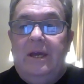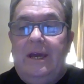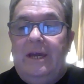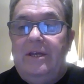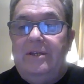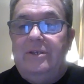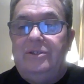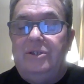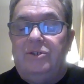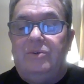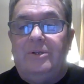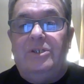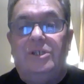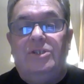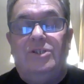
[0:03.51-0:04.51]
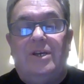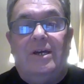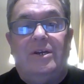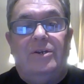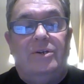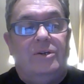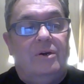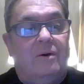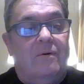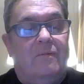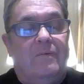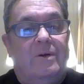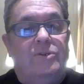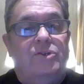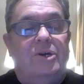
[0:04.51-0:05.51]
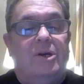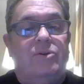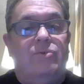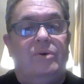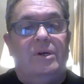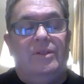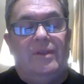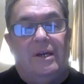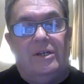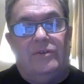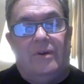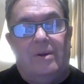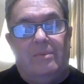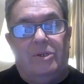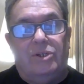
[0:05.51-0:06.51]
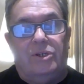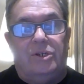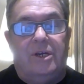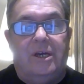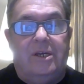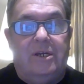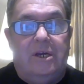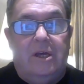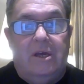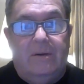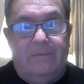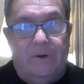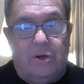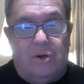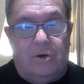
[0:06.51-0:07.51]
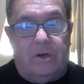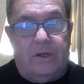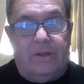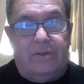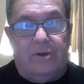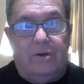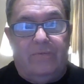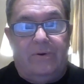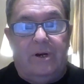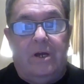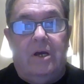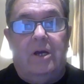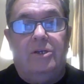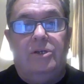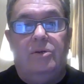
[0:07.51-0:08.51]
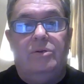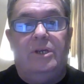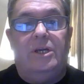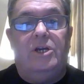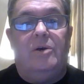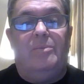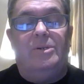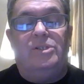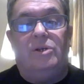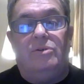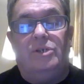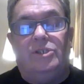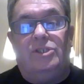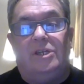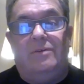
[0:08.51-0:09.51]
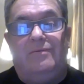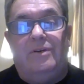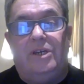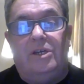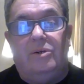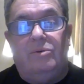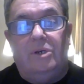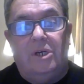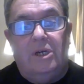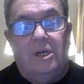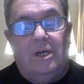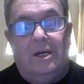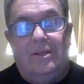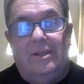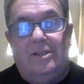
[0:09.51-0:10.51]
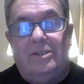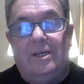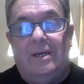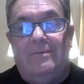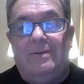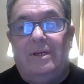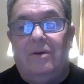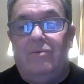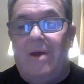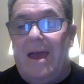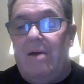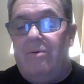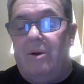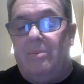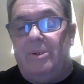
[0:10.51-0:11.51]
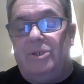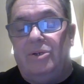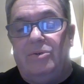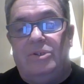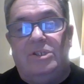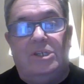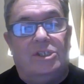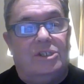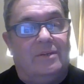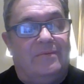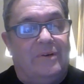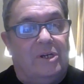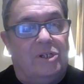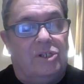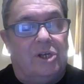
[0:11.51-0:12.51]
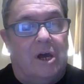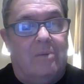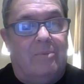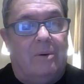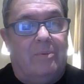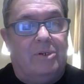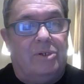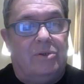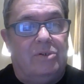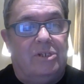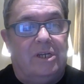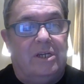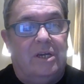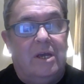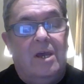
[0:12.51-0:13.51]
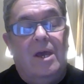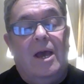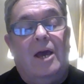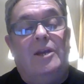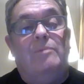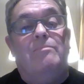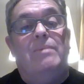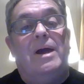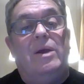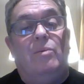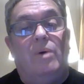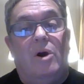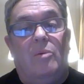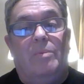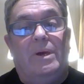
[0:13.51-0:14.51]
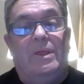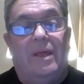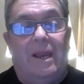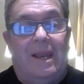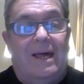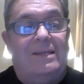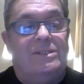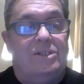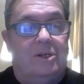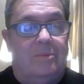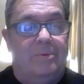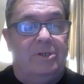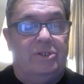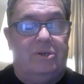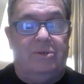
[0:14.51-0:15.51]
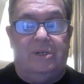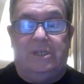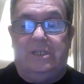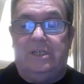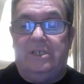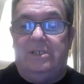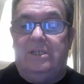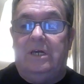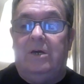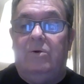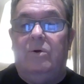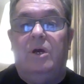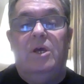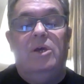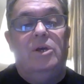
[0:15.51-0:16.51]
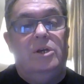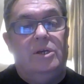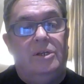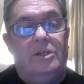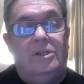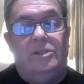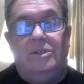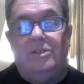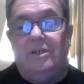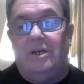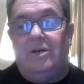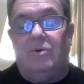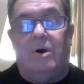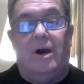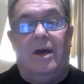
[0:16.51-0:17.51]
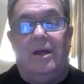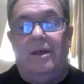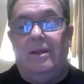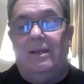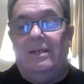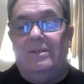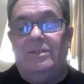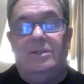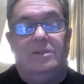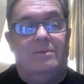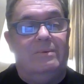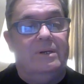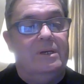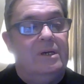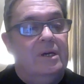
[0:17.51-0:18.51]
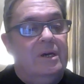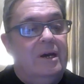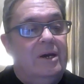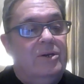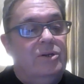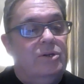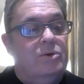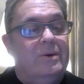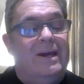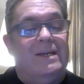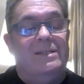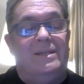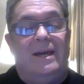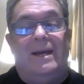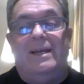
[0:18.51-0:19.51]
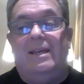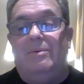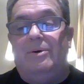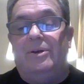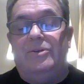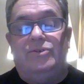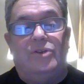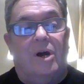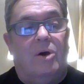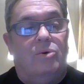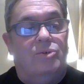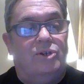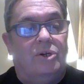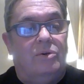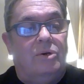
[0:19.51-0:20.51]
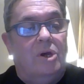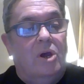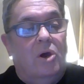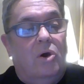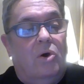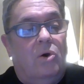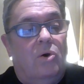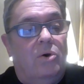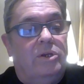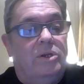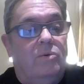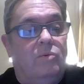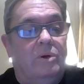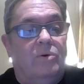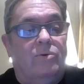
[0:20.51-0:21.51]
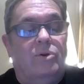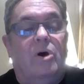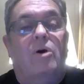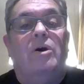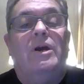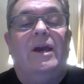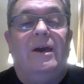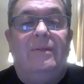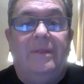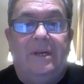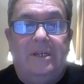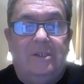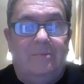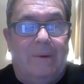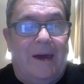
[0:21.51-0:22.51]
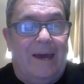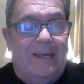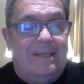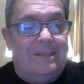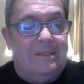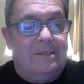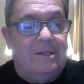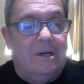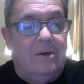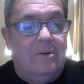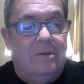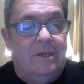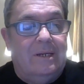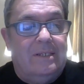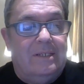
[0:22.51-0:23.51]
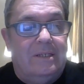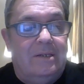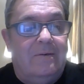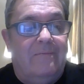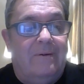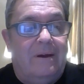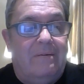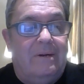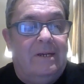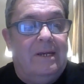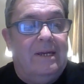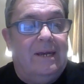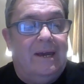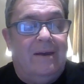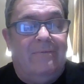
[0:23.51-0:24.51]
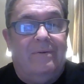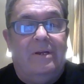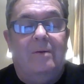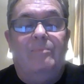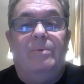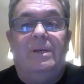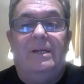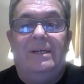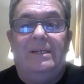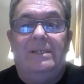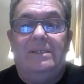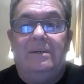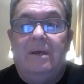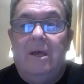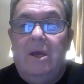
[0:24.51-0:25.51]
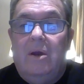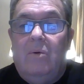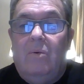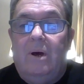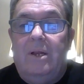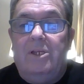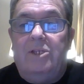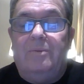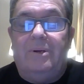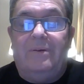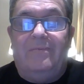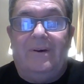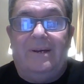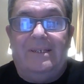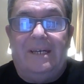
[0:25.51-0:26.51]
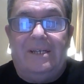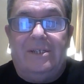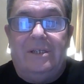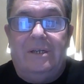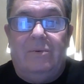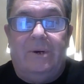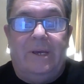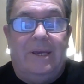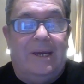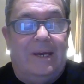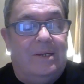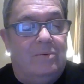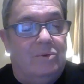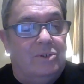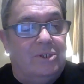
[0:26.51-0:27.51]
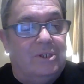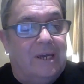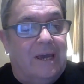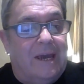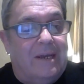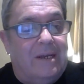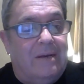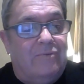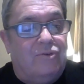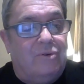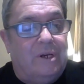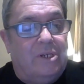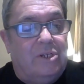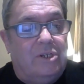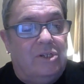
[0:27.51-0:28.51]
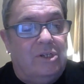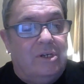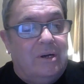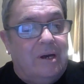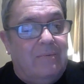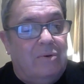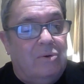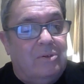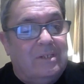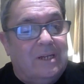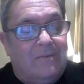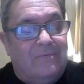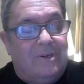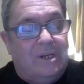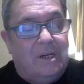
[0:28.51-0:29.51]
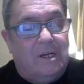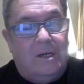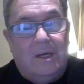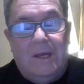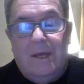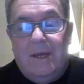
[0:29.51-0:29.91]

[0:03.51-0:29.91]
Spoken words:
It is the 22nd of January. Thanks very much indeed for calling through for a unique opportunity for you this evening. A rare opportunity. It's the first time opportunity, and it may well be the last opportunity. So you need to sit quiet and listen to me and do exactly what I've told you, or you will not get these bets. So listen very carefully, please. Well, it's been a fantastic weekend once again. I've treated you. I've looked after you.